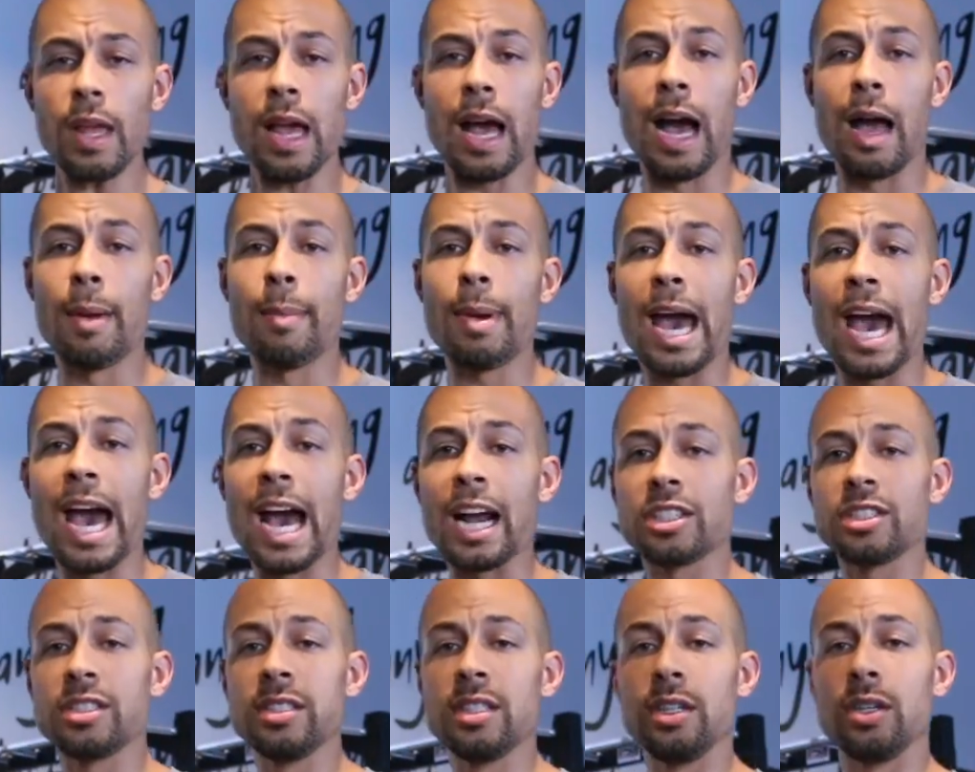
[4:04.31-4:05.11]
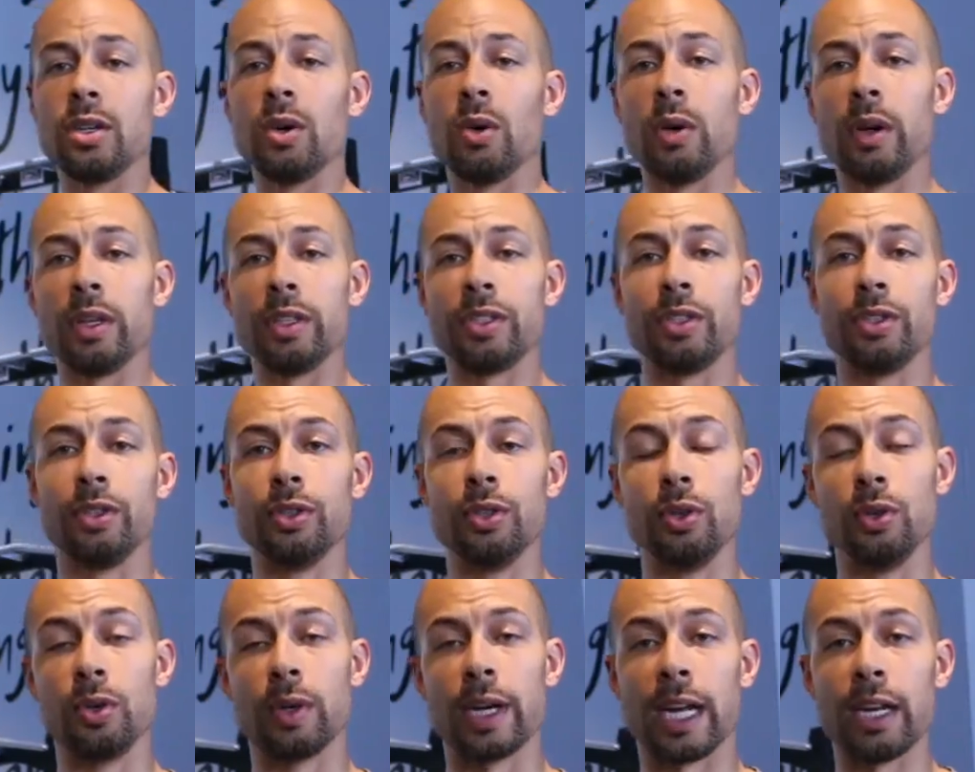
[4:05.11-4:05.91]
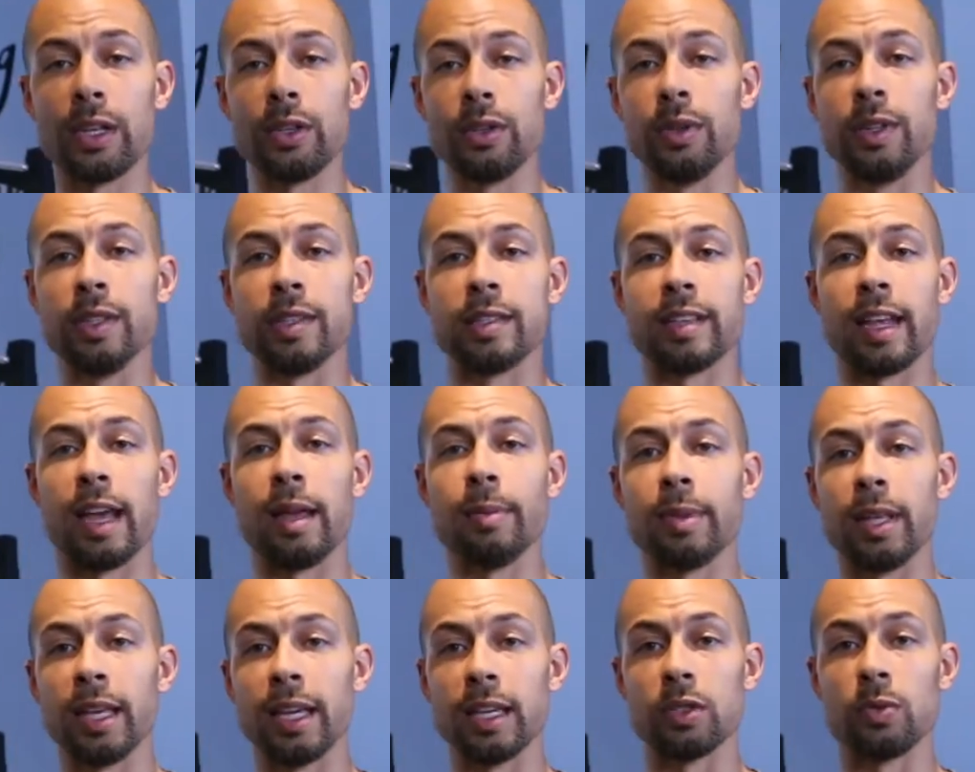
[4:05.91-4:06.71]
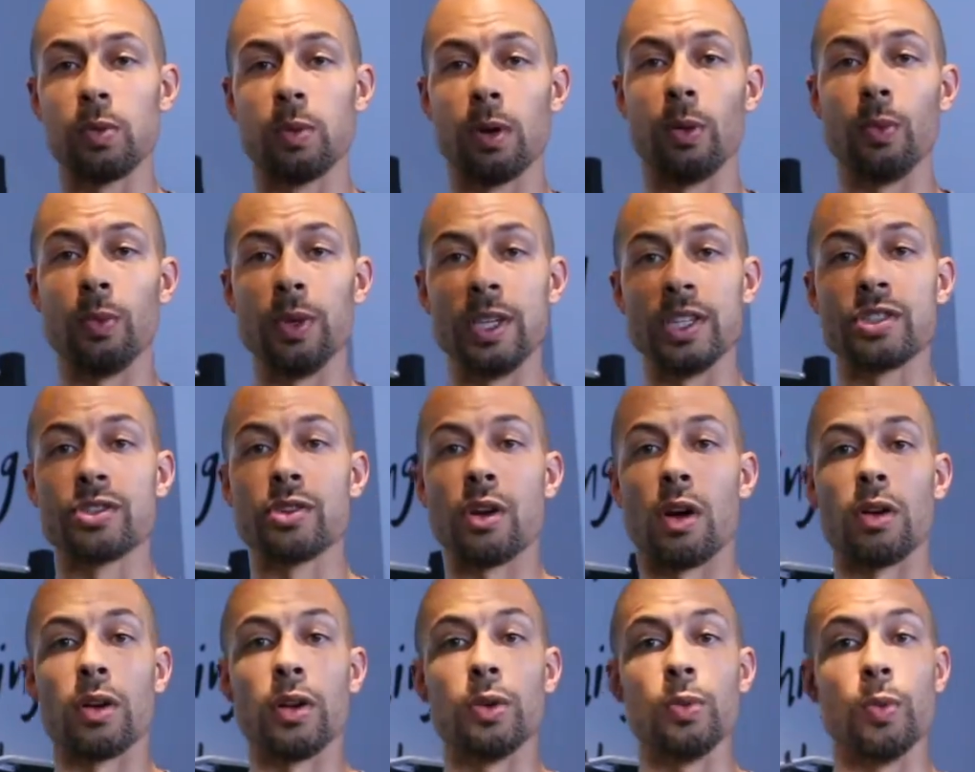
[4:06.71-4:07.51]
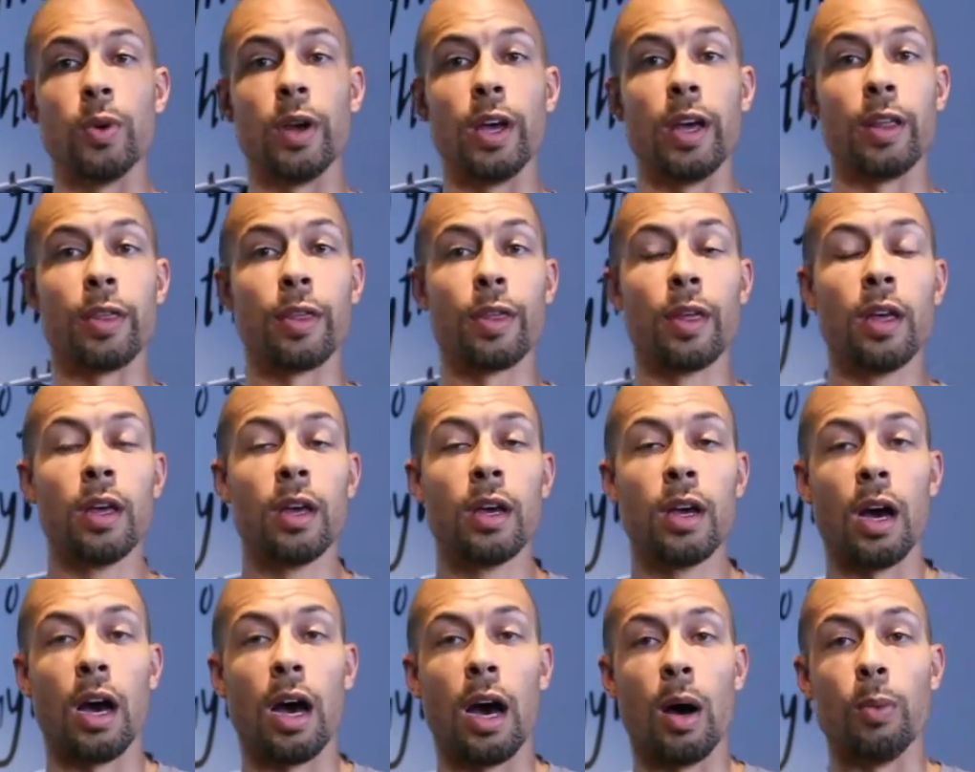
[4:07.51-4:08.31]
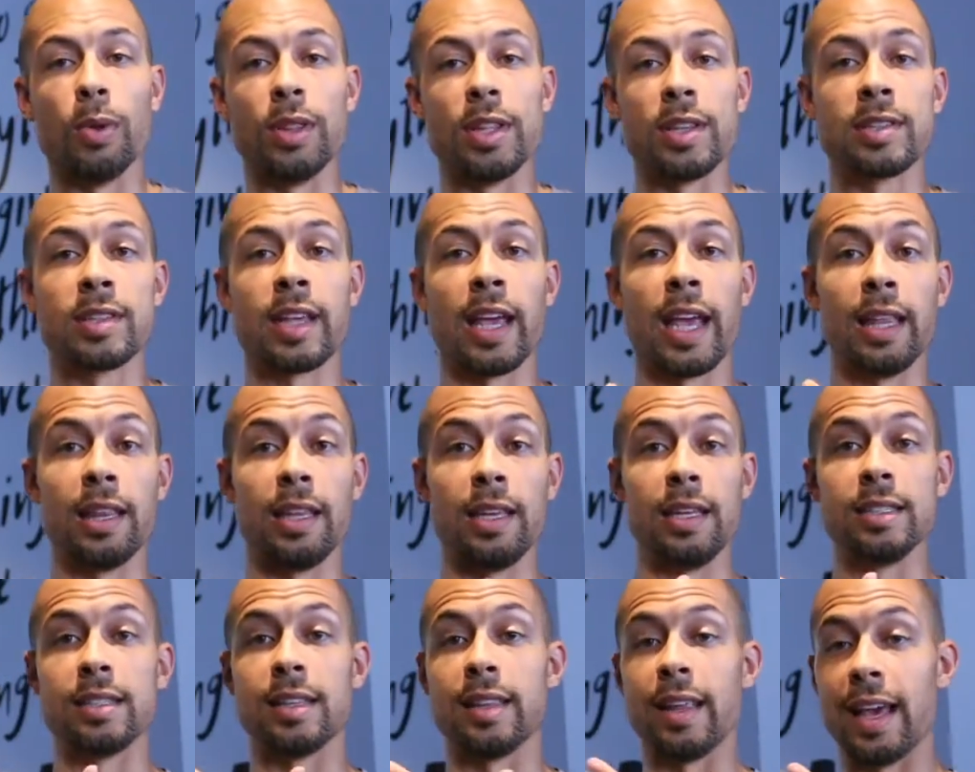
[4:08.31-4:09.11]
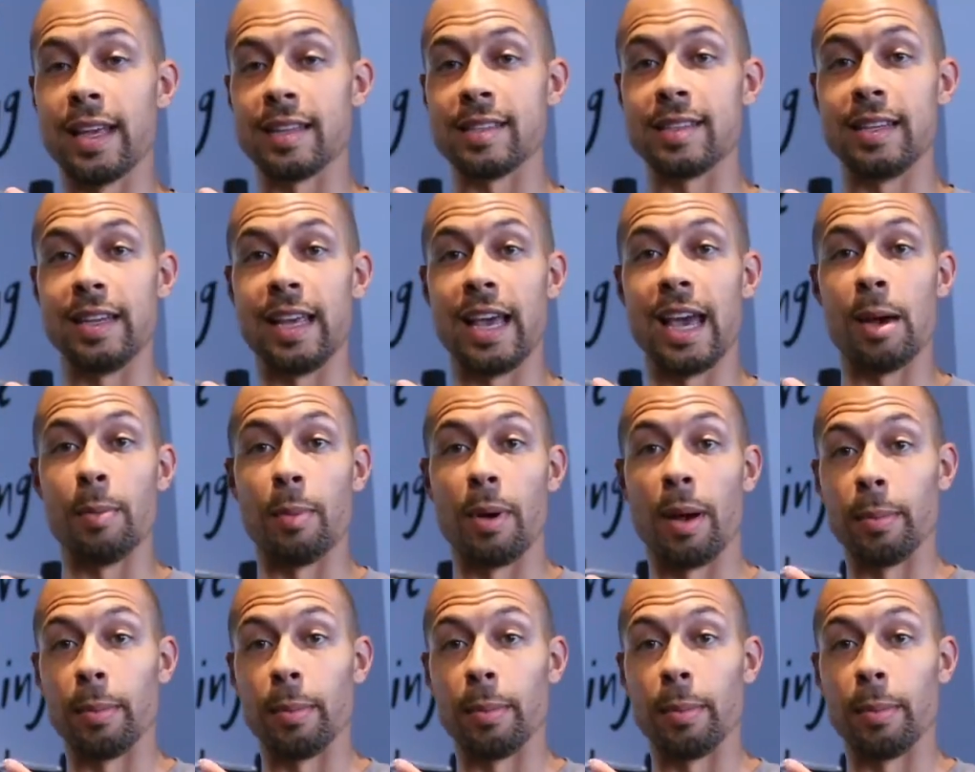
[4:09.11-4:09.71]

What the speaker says: I'm actually going to kind of do the same thing as what we started with the scalenes and the SCM.